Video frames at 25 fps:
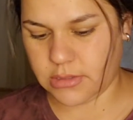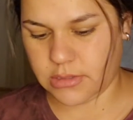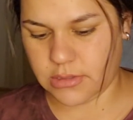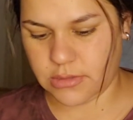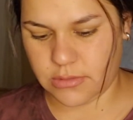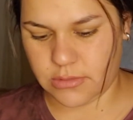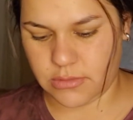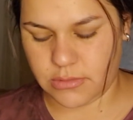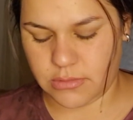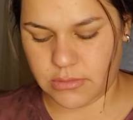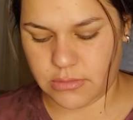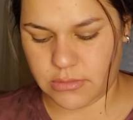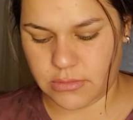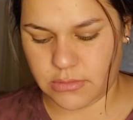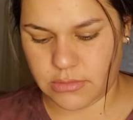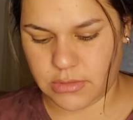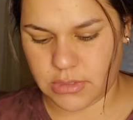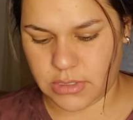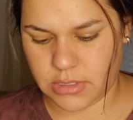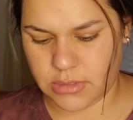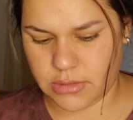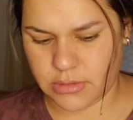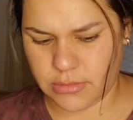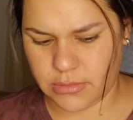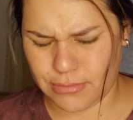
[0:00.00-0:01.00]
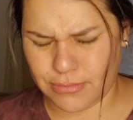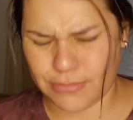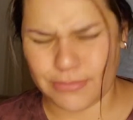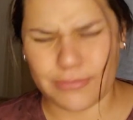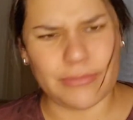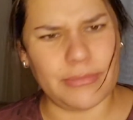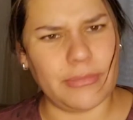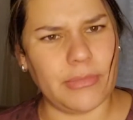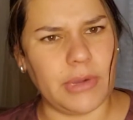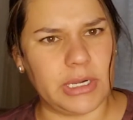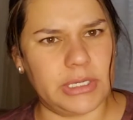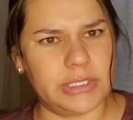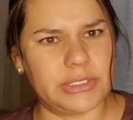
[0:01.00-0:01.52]
to
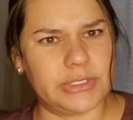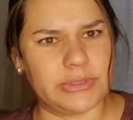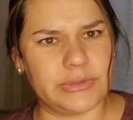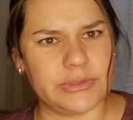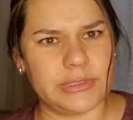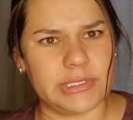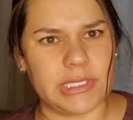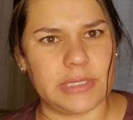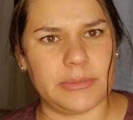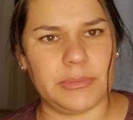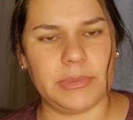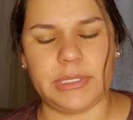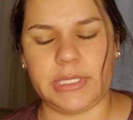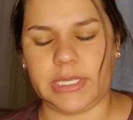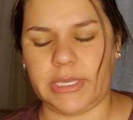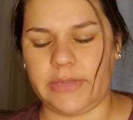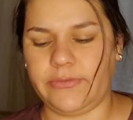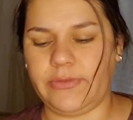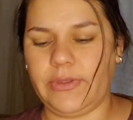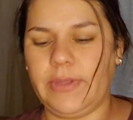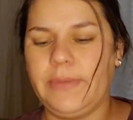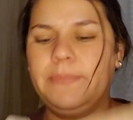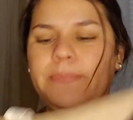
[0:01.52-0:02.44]
Marshall's, I believe,